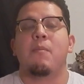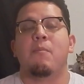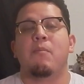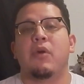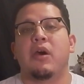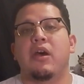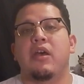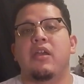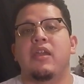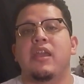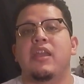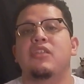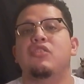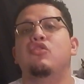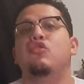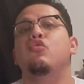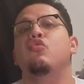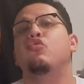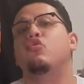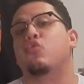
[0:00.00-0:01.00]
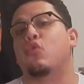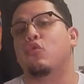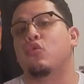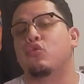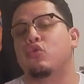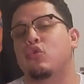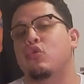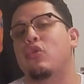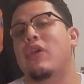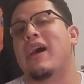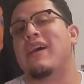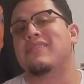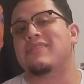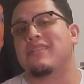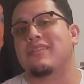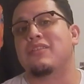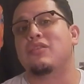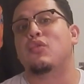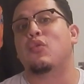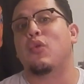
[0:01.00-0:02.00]
but in
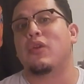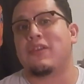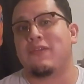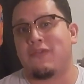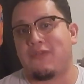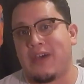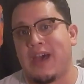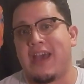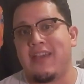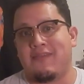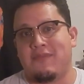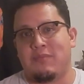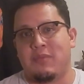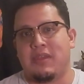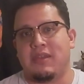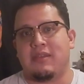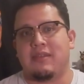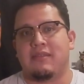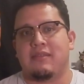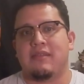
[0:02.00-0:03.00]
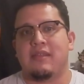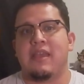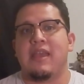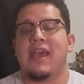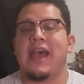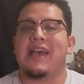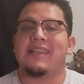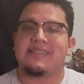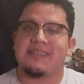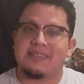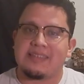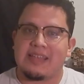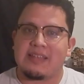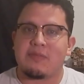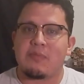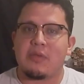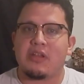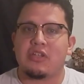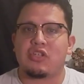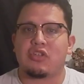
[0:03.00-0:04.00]
2025 big, as his
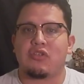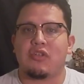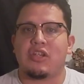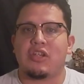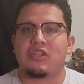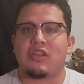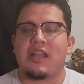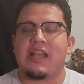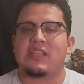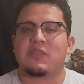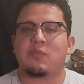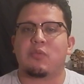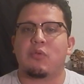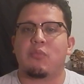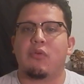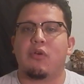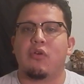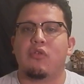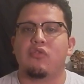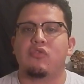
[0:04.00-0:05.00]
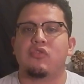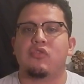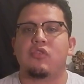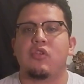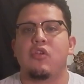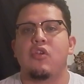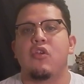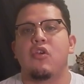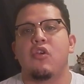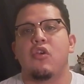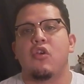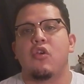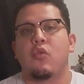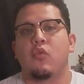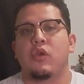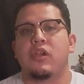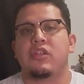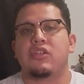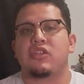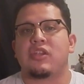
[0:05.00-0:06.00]
administration has proposed,
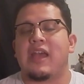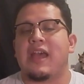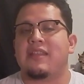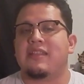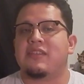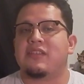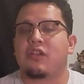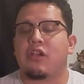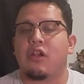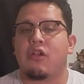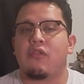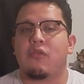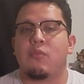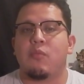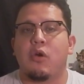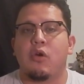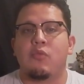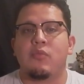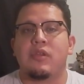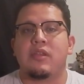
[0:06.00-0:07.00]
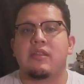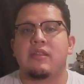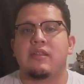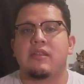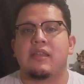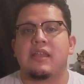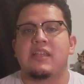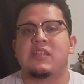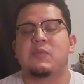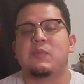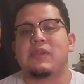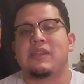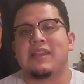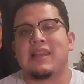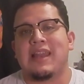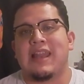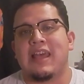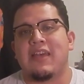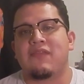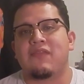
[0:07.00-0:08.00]
which at this current moment is
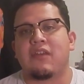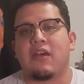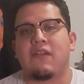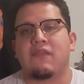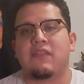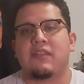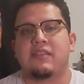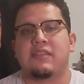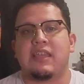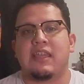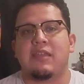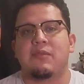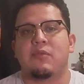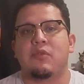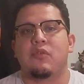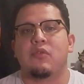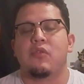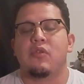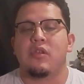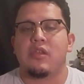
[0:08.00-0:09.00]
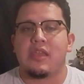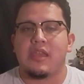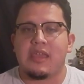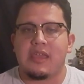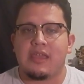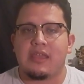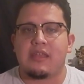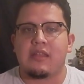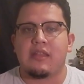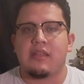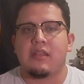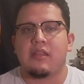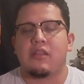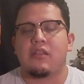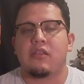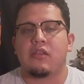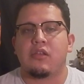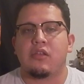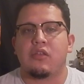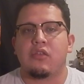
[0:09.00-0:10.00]
being left off the table in
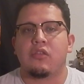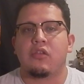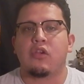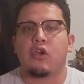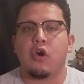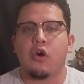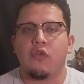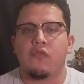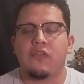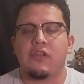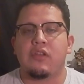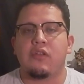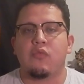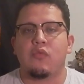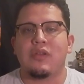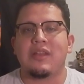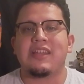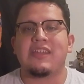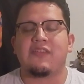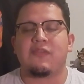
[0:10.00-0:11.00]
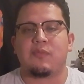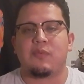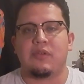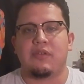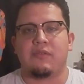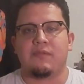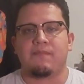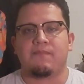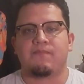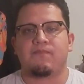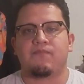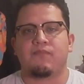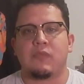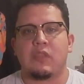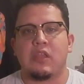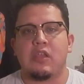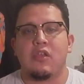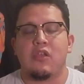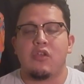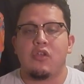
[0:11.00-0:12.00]
the COVID relief bill.
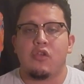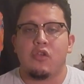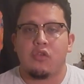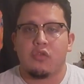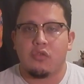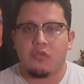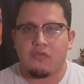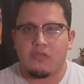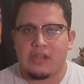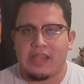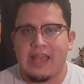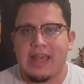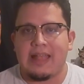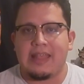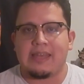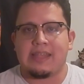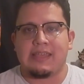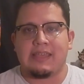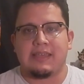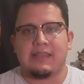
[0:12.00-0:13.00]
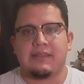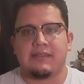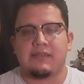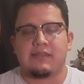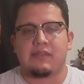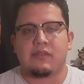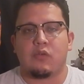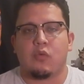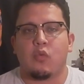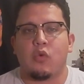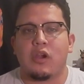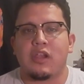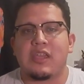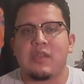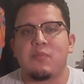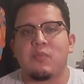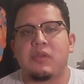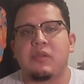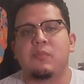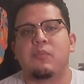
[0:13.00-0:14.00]
The reality is,
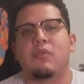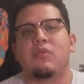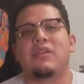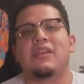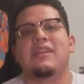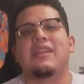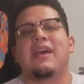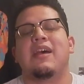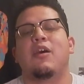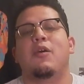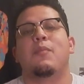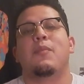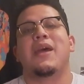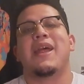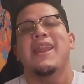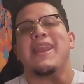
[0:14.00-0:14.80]
working people need help